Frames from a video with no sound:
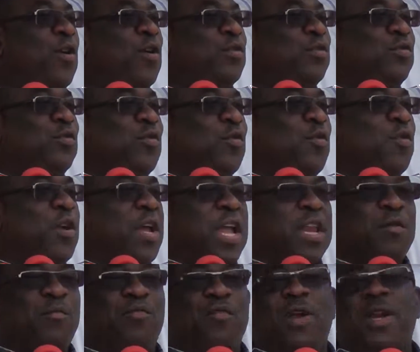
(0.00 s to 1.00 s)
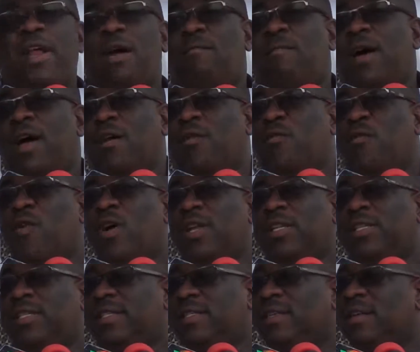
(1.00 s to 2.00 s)
also, it brought about
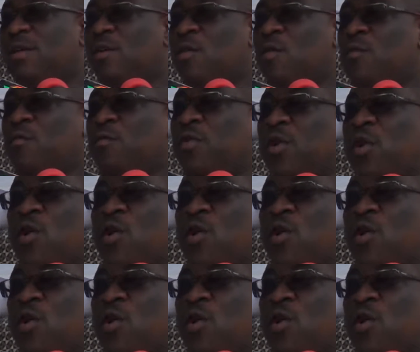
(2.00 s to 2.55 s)
what we